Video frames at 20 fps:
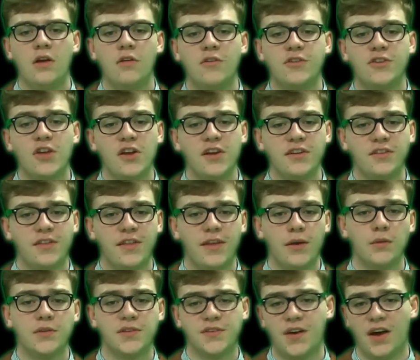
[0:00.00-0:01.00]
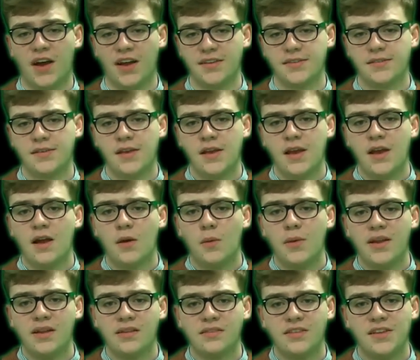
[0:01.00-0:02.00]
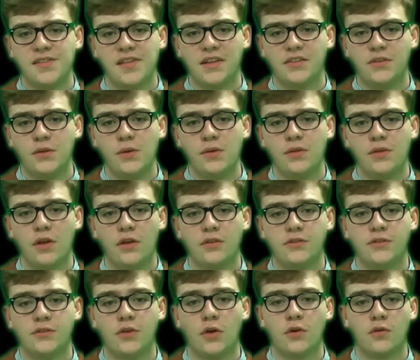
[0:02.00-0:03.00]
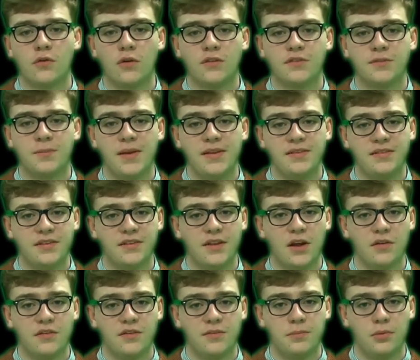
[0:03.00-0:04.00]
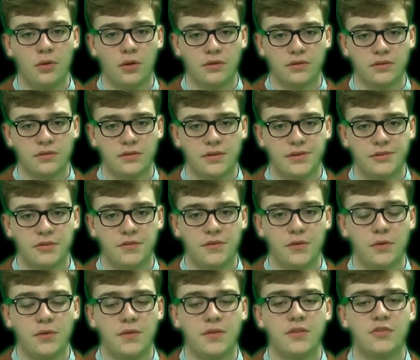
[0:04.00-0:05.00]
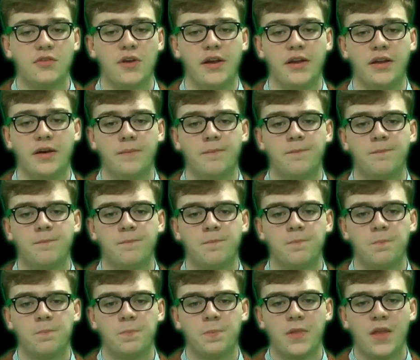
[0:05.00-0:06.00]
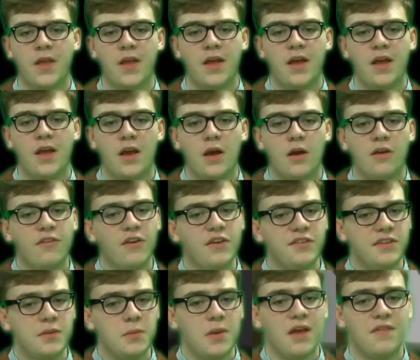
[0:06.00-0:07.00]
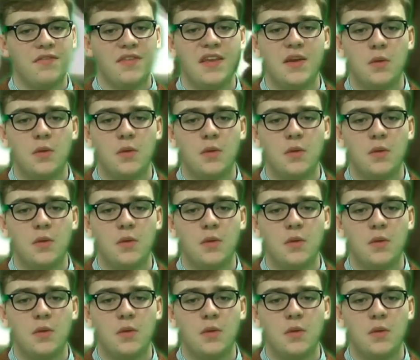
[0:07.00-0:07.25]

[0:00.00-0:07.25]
Returning to The Hills of Ice, we can see that 2/3 of Todorow's basic narrative plot is revealed in the trailer. Firstly, we have the